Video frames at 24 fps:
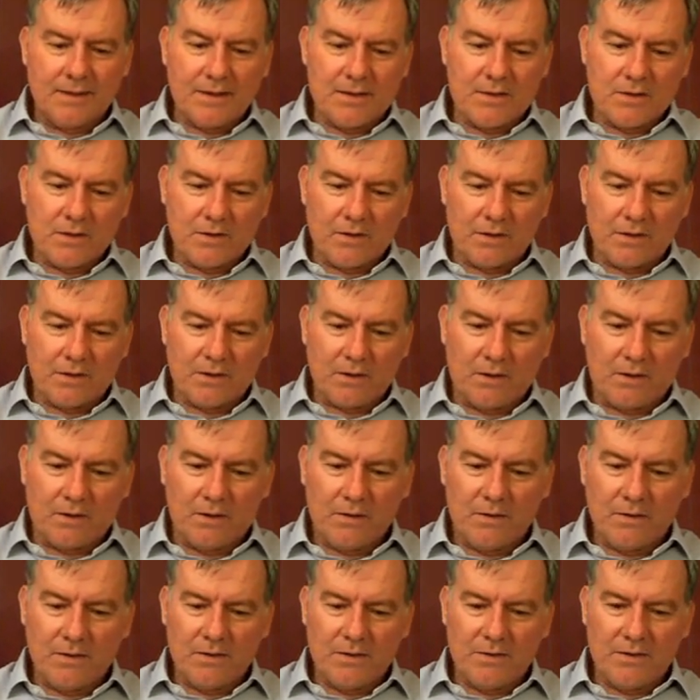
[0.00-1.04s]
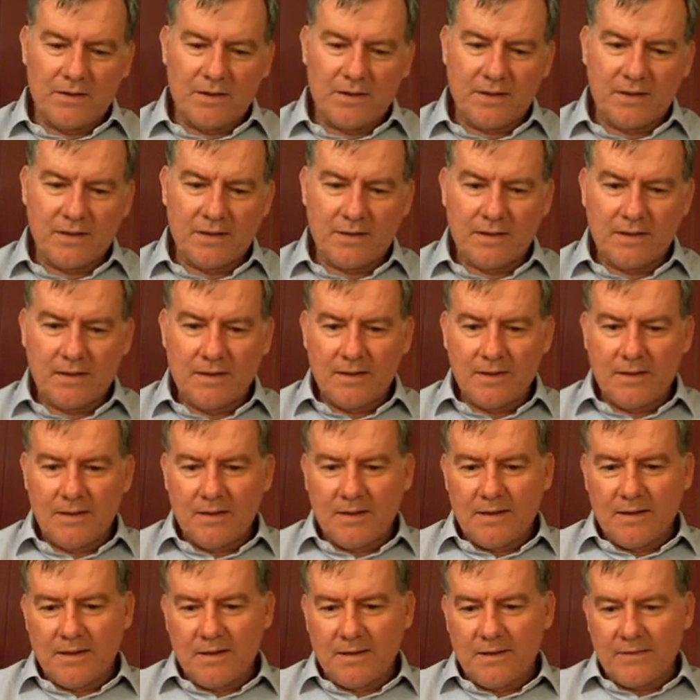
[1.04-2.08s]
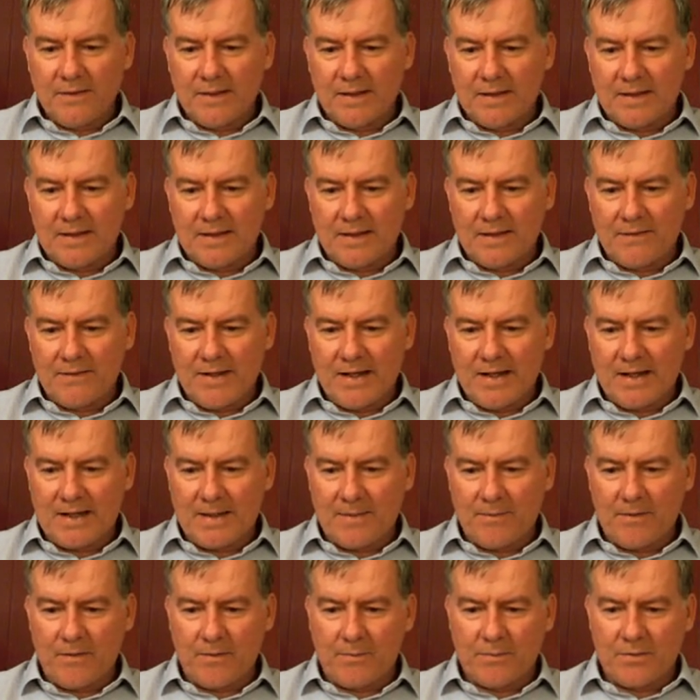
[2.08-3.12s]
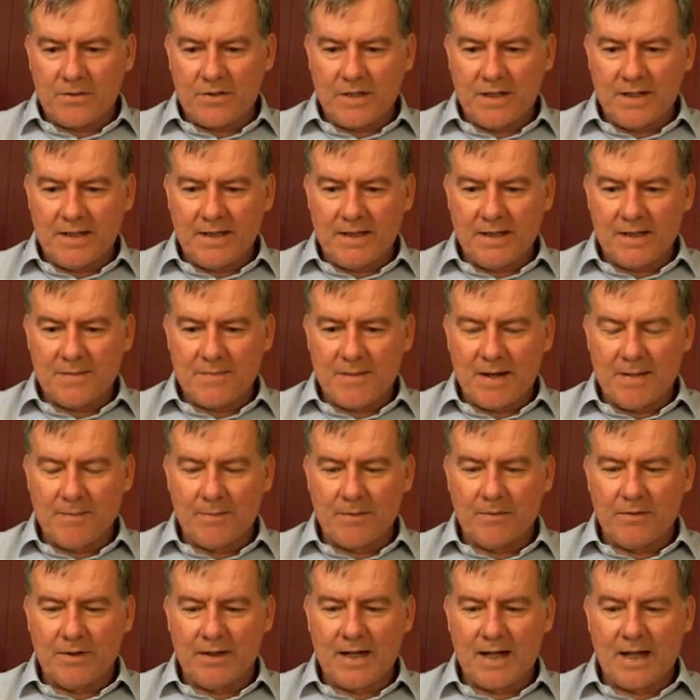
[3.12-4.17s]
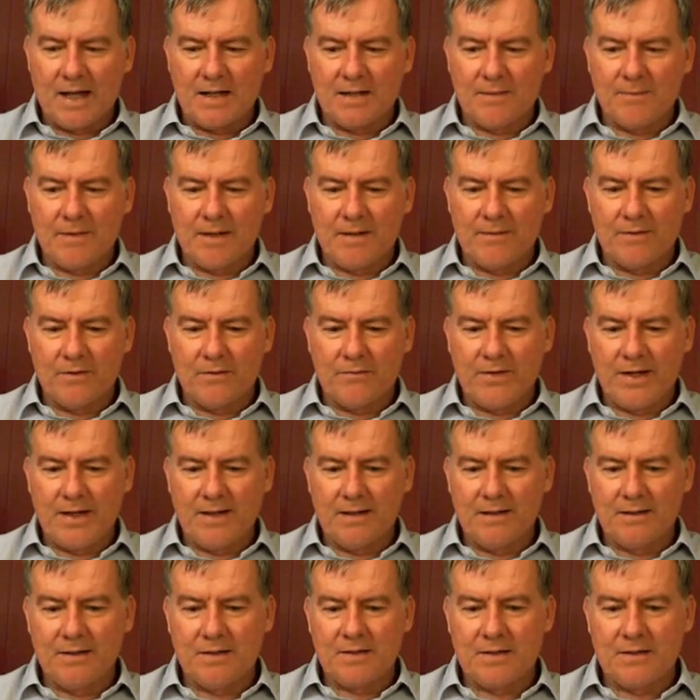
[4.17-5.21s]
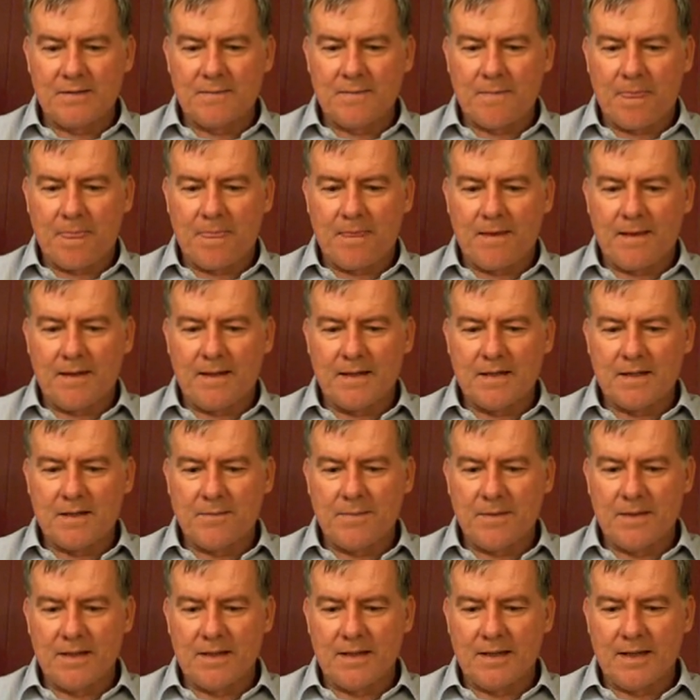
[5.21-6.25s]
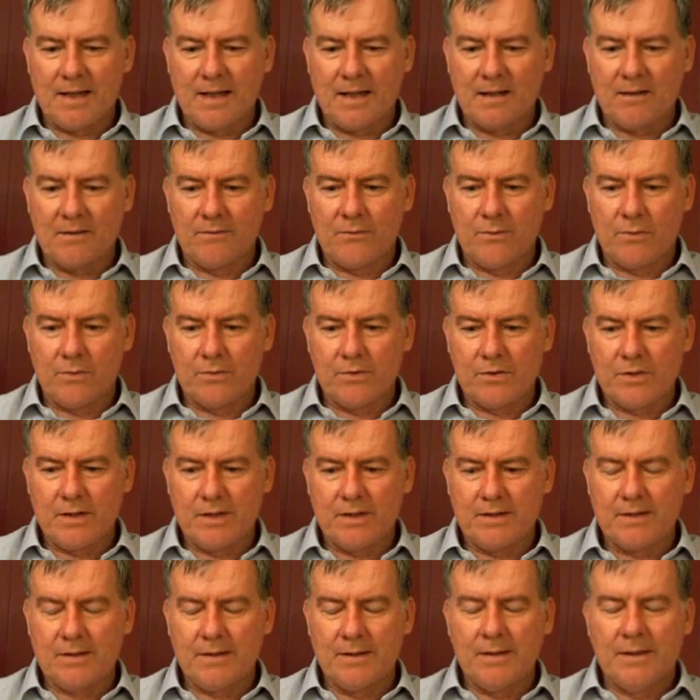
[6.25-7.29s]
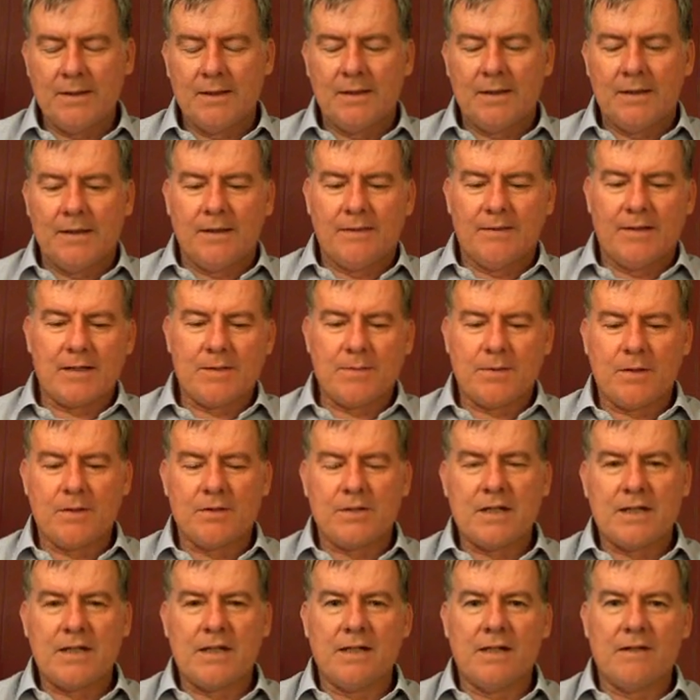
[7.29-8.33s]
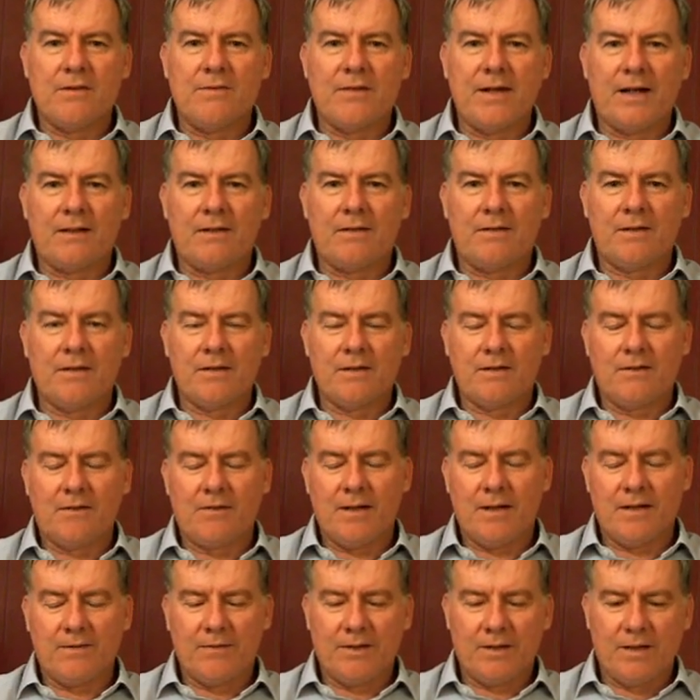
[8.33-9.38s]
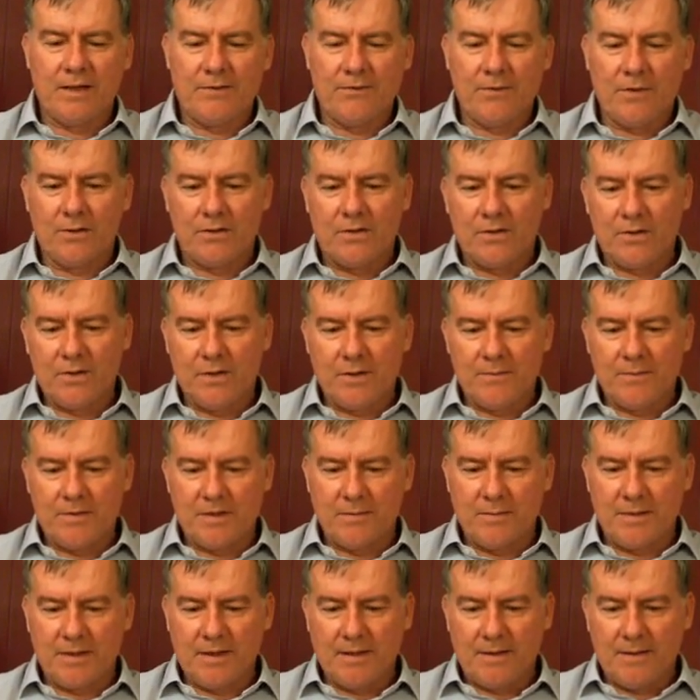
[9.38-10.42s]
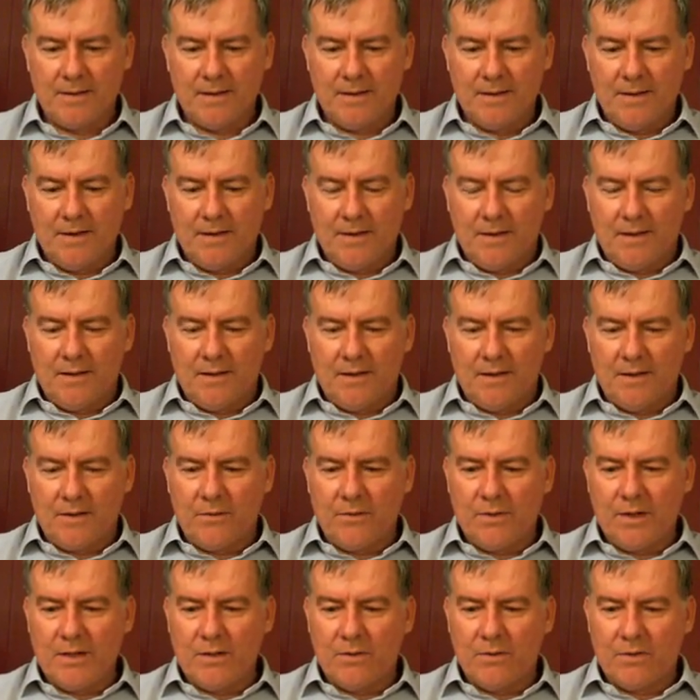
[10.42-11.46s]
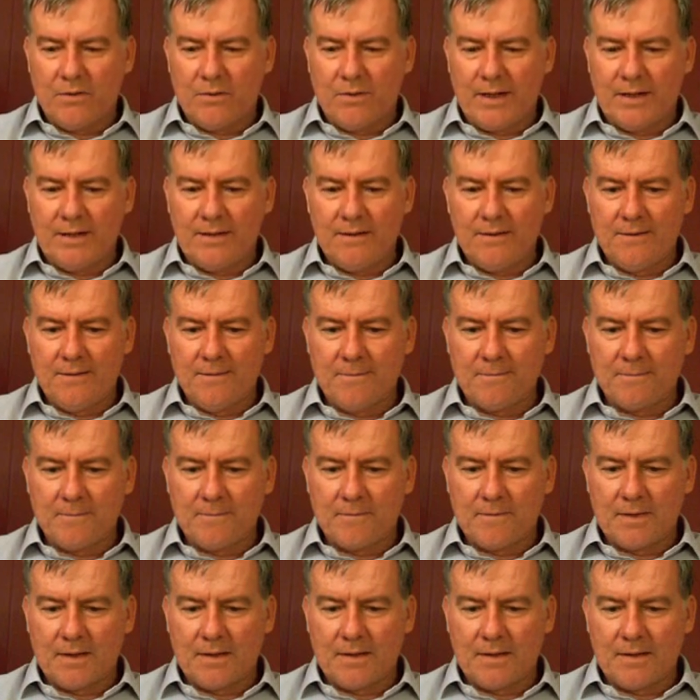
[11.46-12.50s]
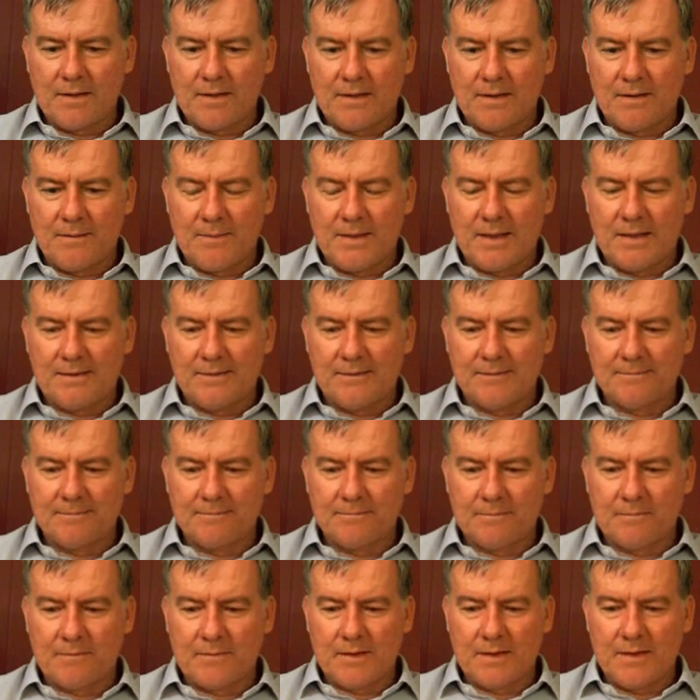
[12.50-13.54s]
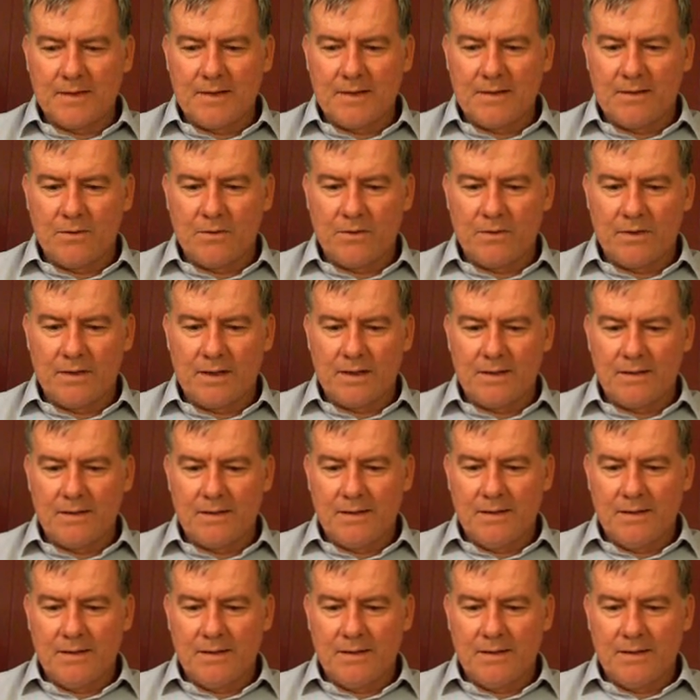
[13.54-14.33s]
His Honour concluded that the outcome of the proceedings may be regarded by the defendants as being unfortunate. That's because he did in fact grant relief on terms to be agreed or directed, but he thought